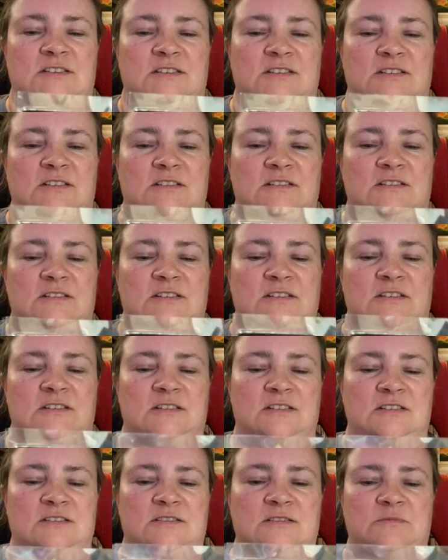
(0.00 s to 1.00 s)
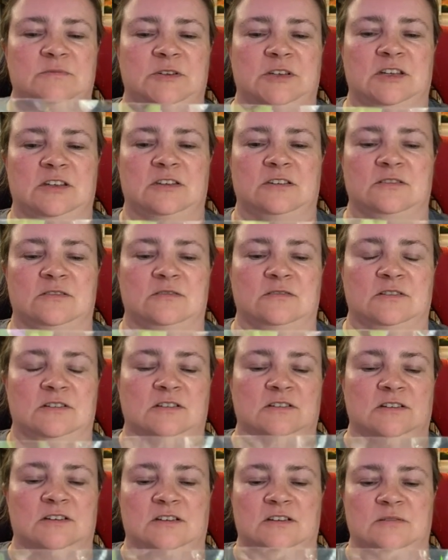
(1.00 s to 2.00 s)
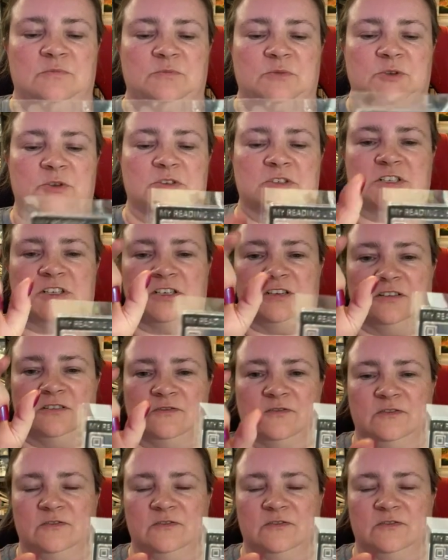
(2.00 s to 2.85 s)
And this would be cute on like a bookshelf